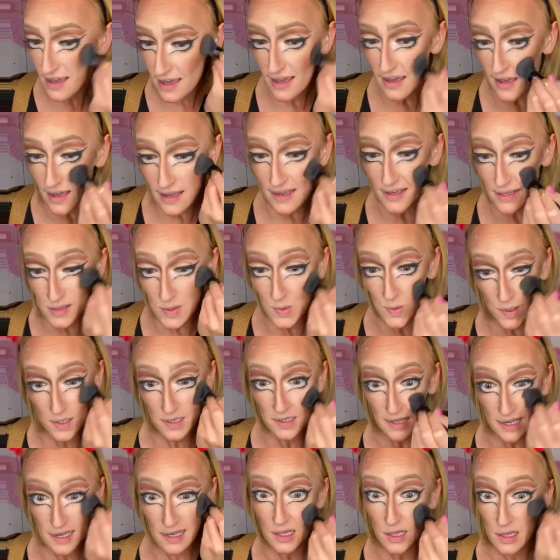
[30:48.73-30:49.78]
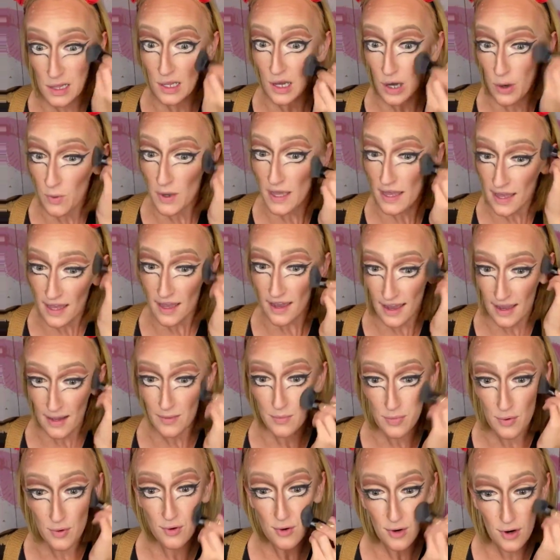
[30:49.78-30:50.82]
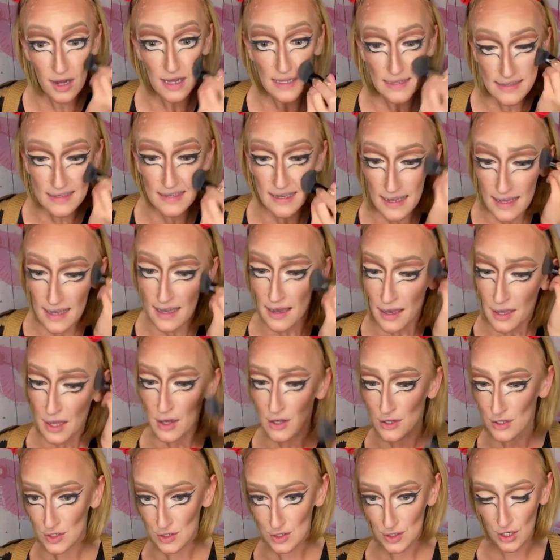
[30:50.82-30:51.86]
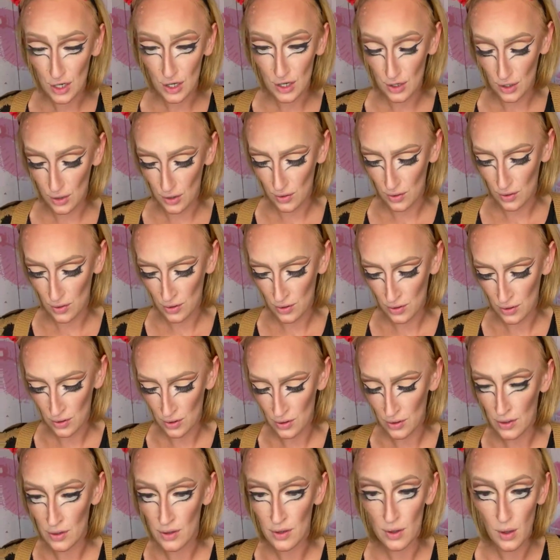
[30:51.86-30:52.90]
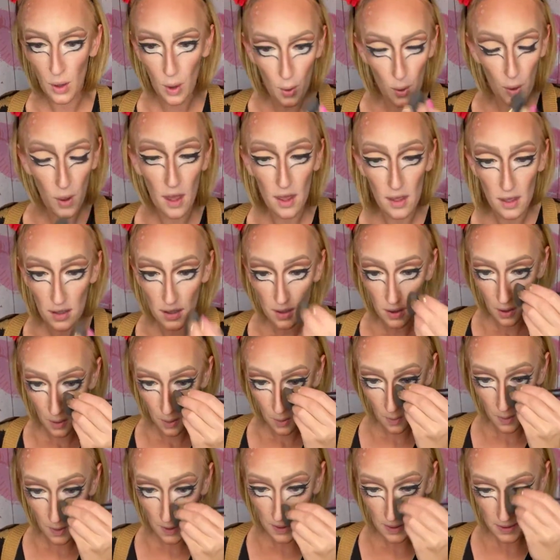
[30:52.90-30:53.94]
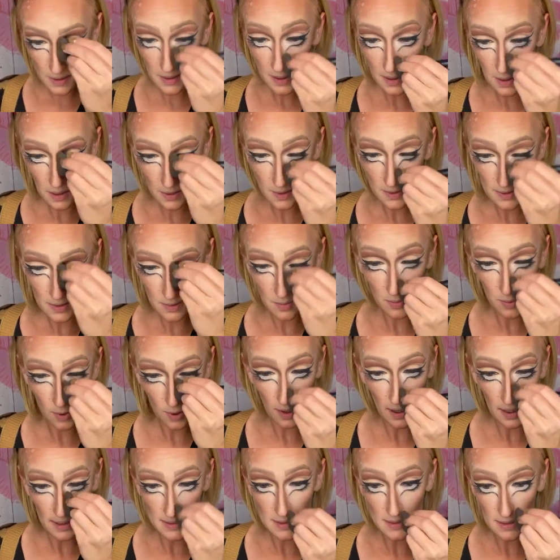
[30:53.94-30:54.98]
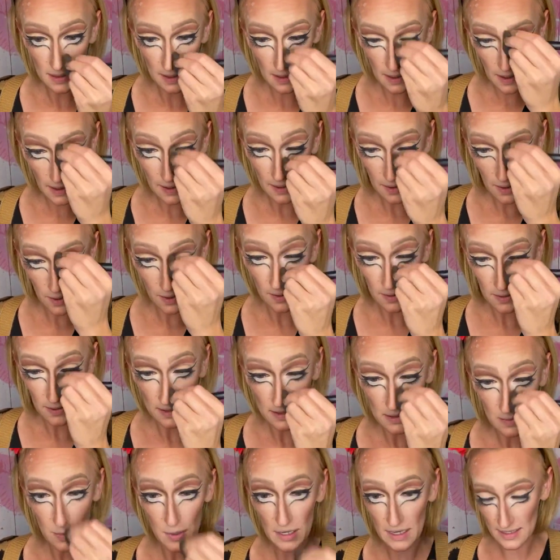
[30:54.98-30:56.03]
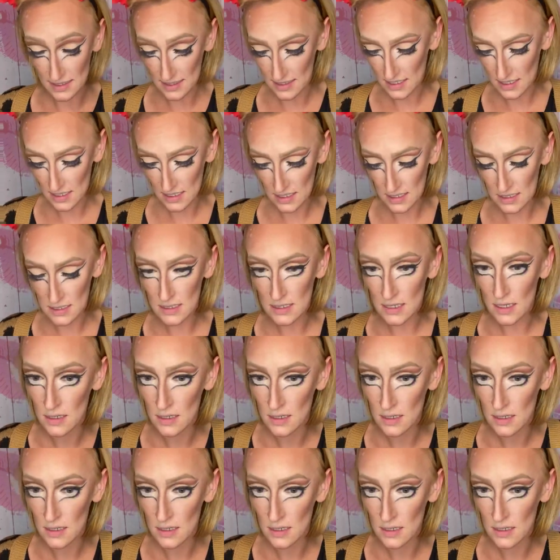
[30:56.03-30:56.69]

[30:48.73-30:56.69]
is really glowy and bronzy. So we're just going to use some bronzer in all these places